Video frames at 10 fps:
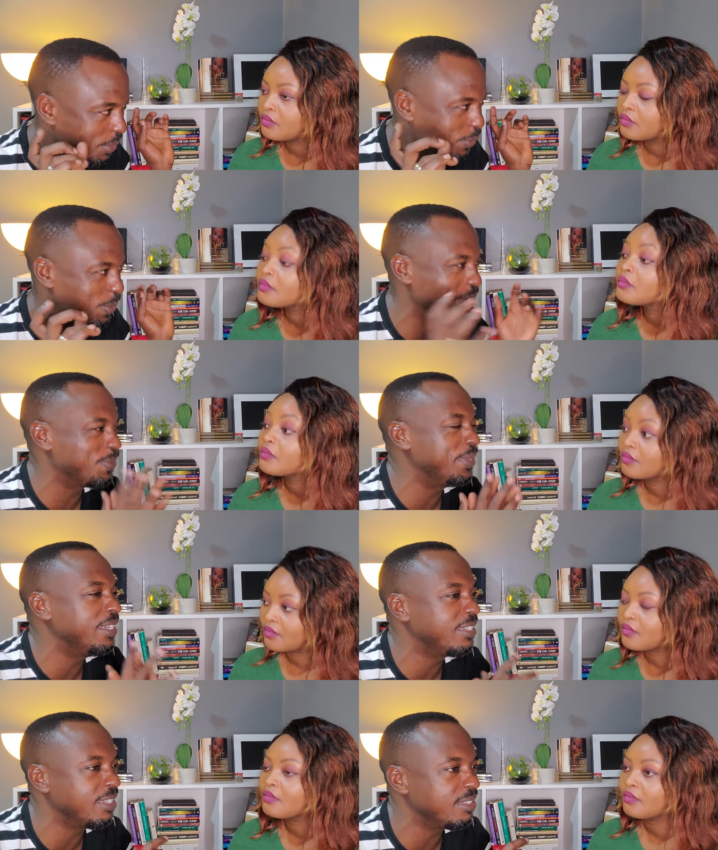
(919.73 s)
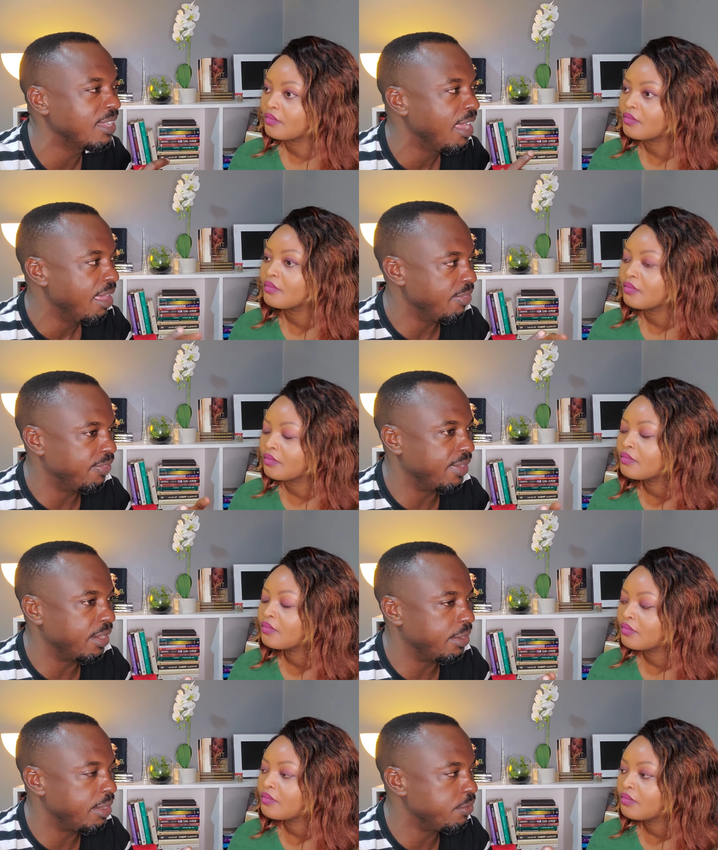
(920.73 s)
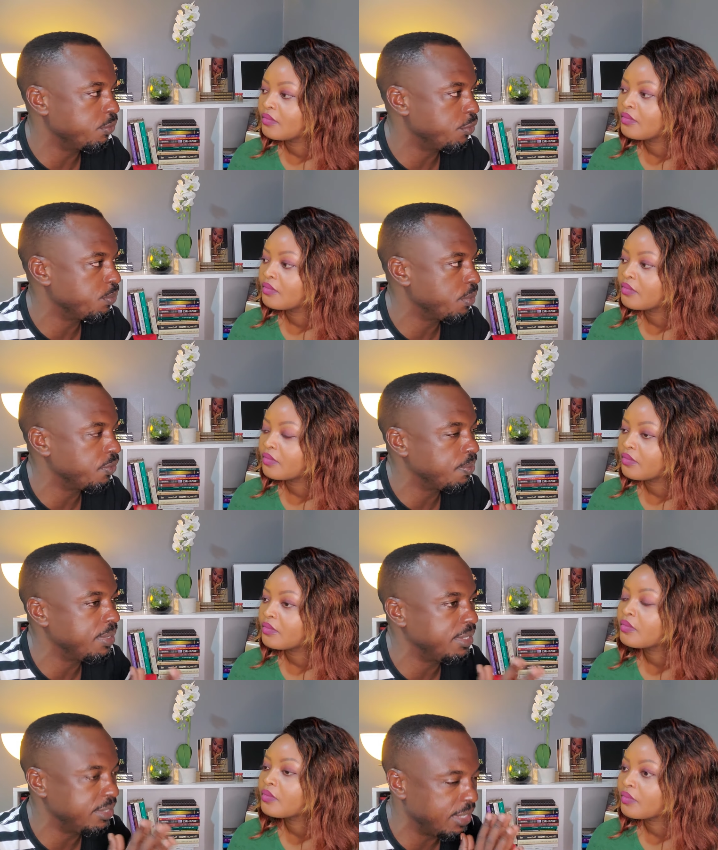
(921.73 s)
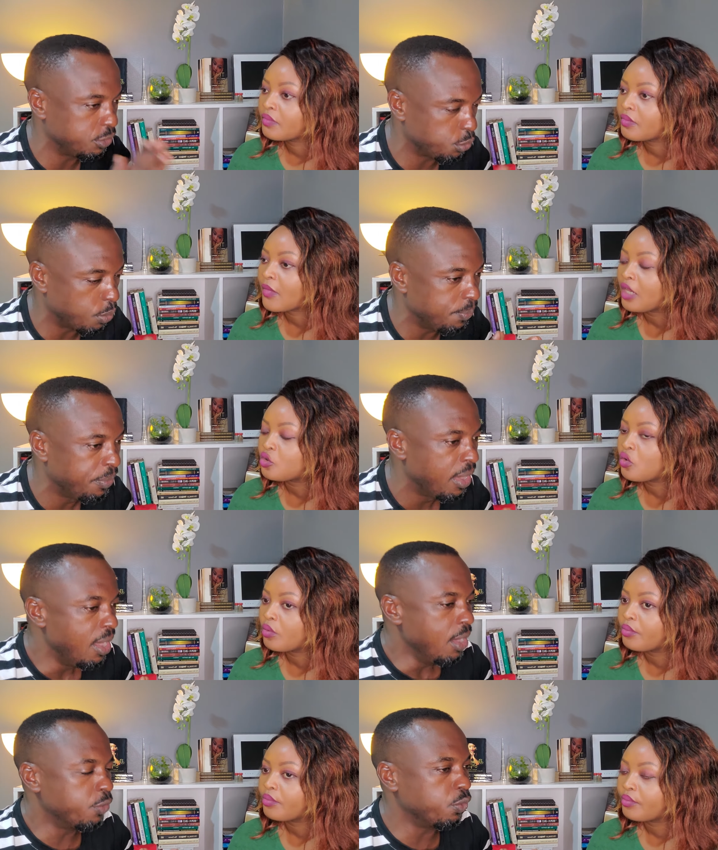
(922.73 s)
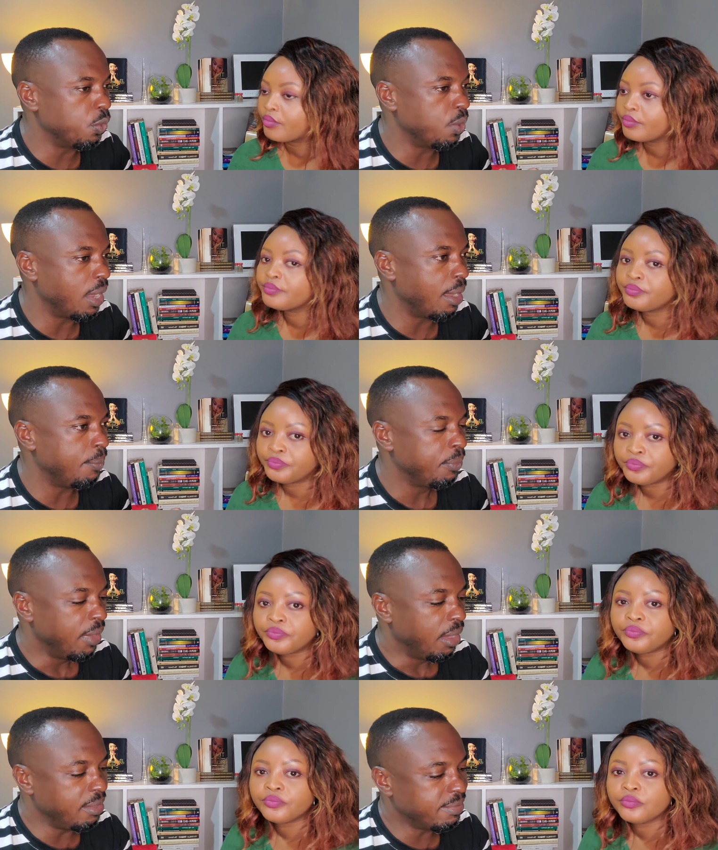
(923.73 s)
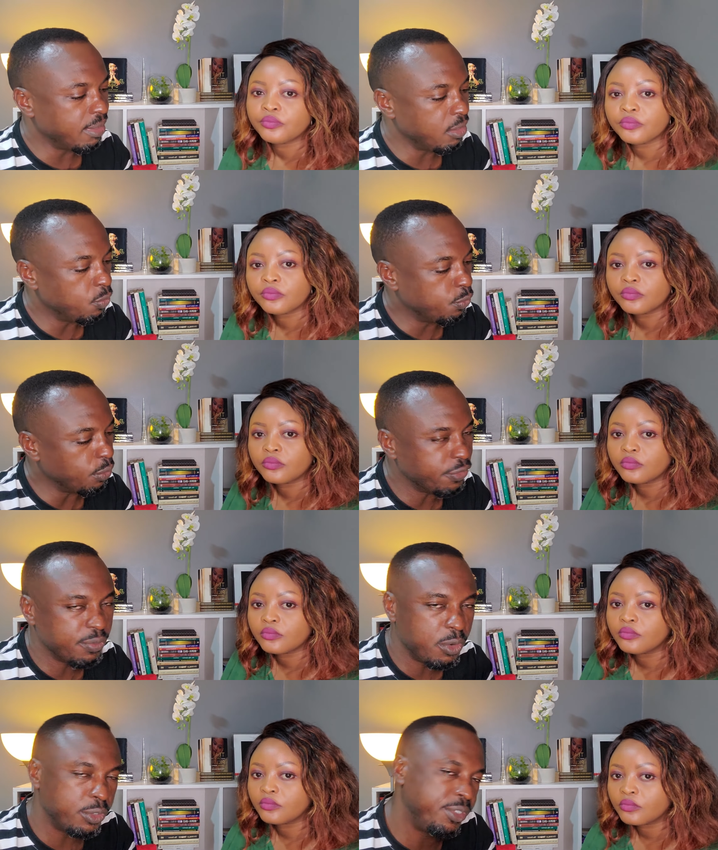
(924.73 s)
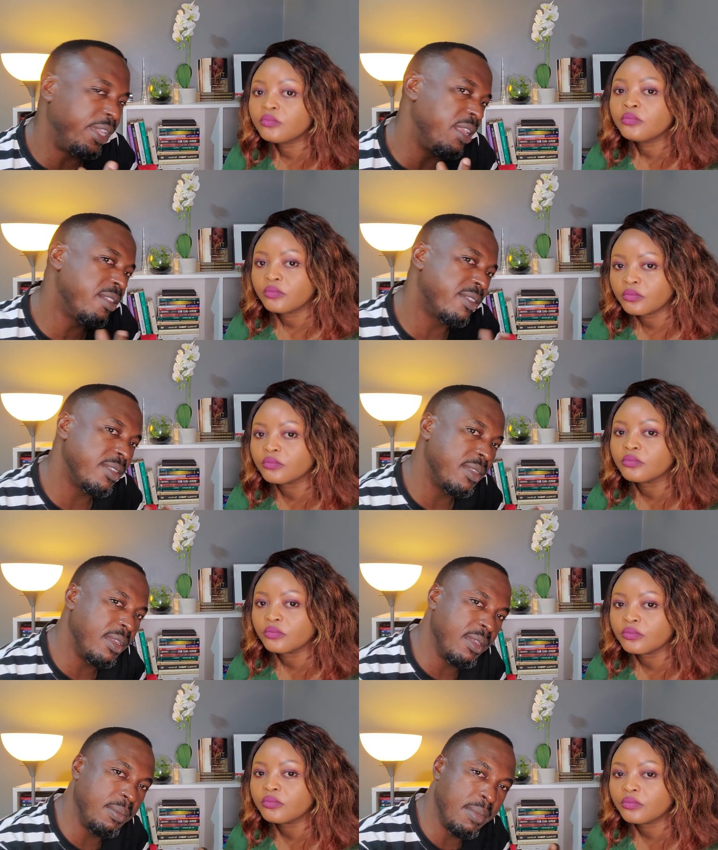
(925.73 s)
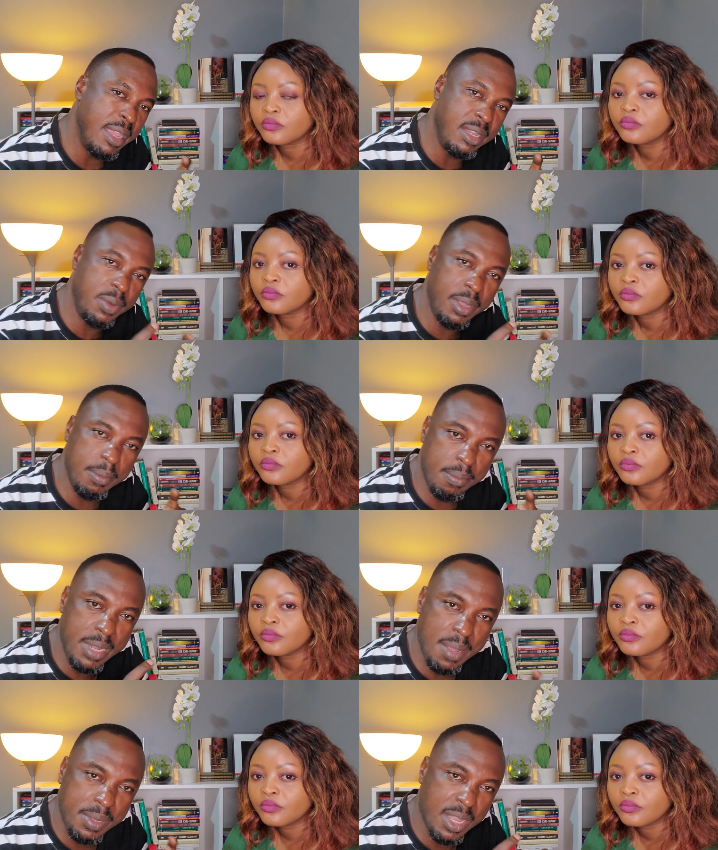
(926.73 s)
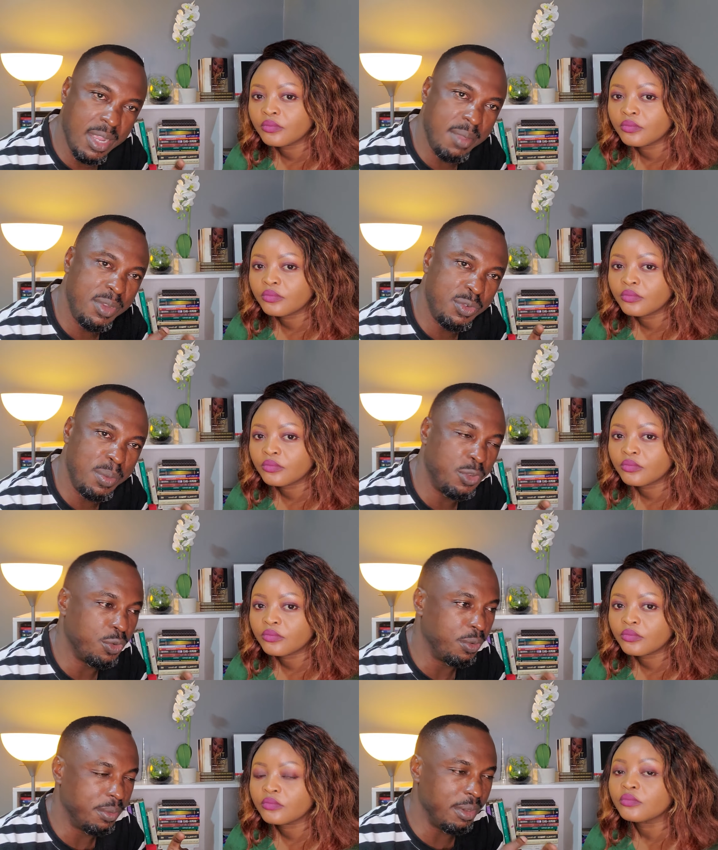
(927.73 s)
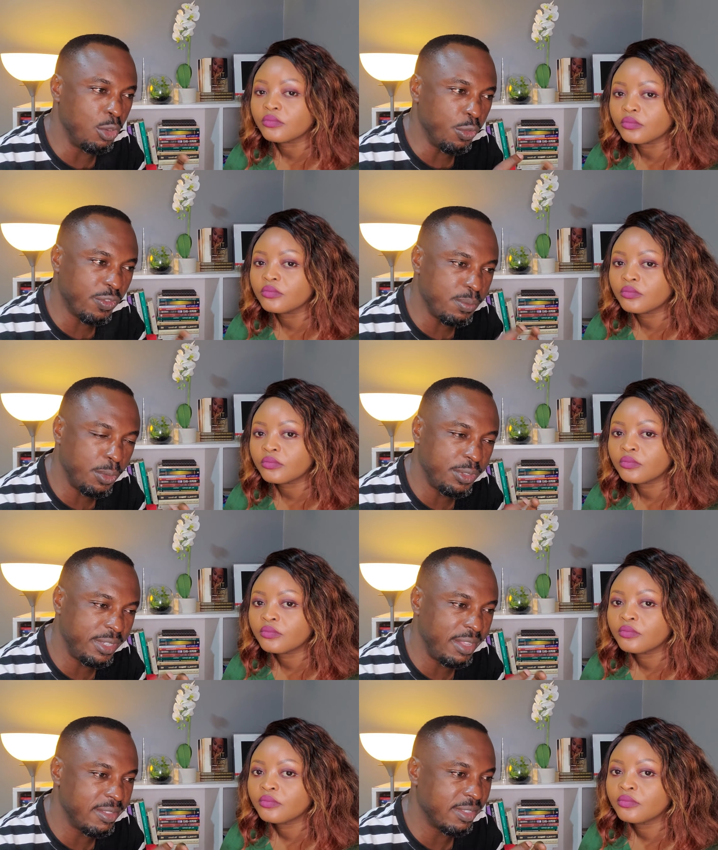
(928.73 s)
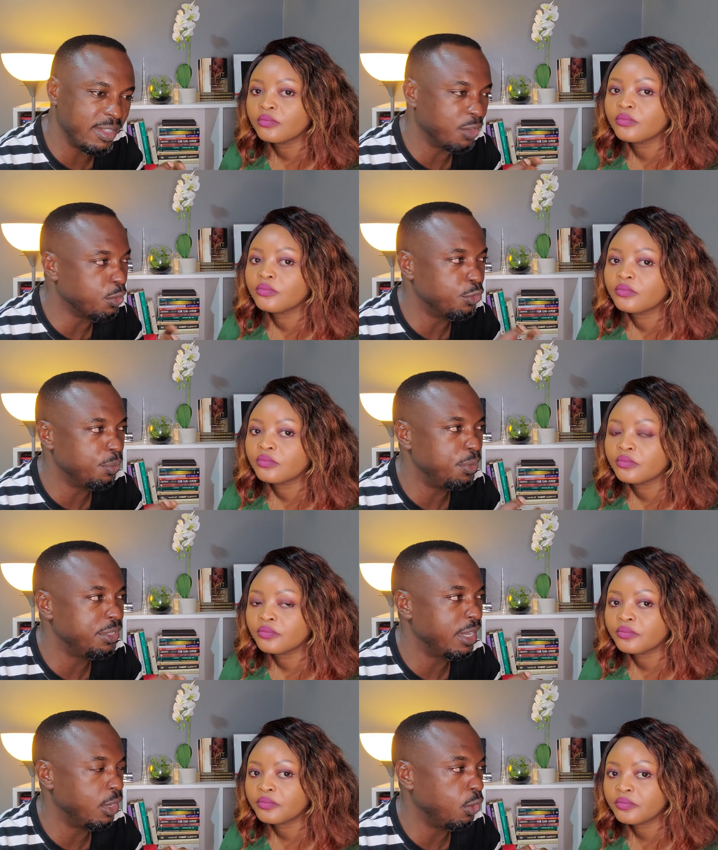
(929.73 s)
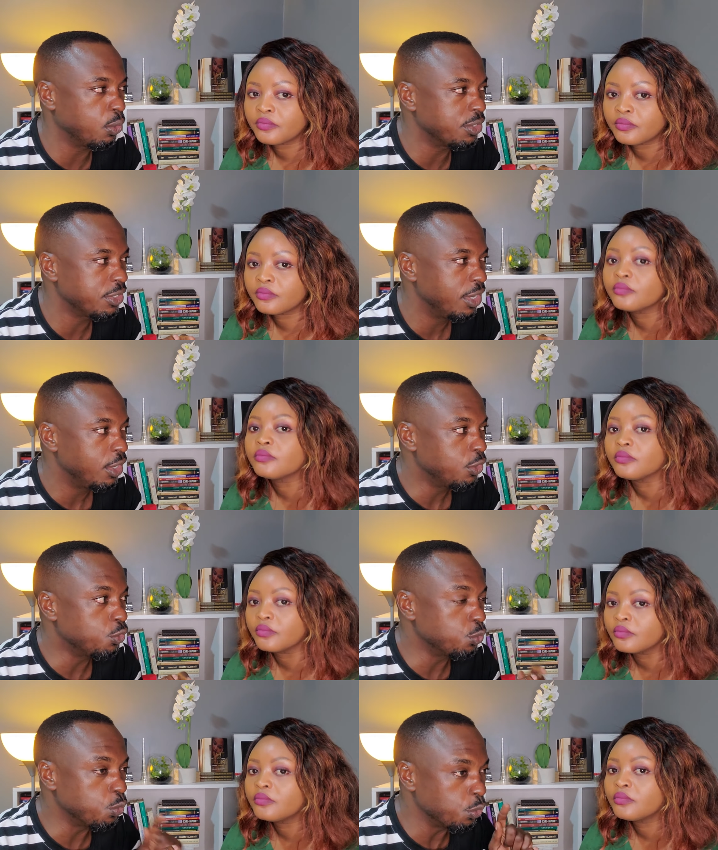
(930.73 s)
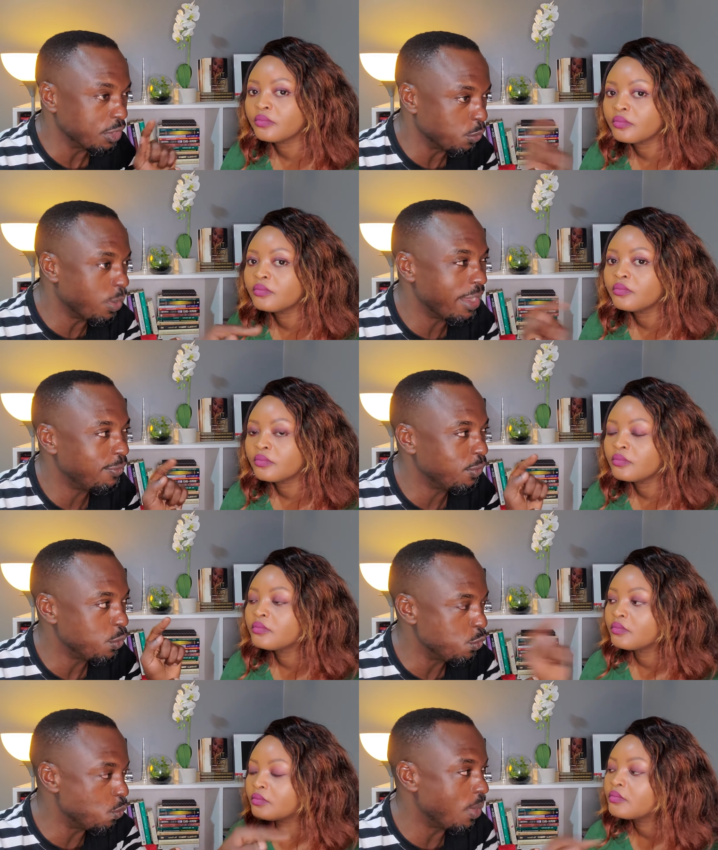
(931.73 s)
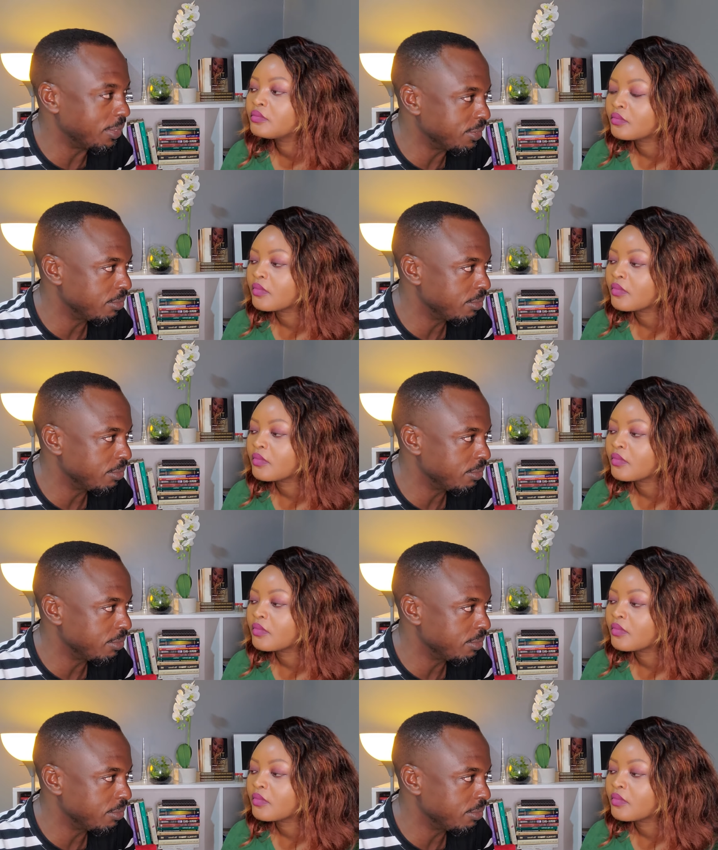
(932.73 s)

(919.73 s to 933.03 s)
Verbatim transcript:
Speaker 1: responsibilities mm. than his responsibility at home. At home. So um, it's those small things. Mm. By the way, mm. those small things that contribute a lot mm. to the wife you want.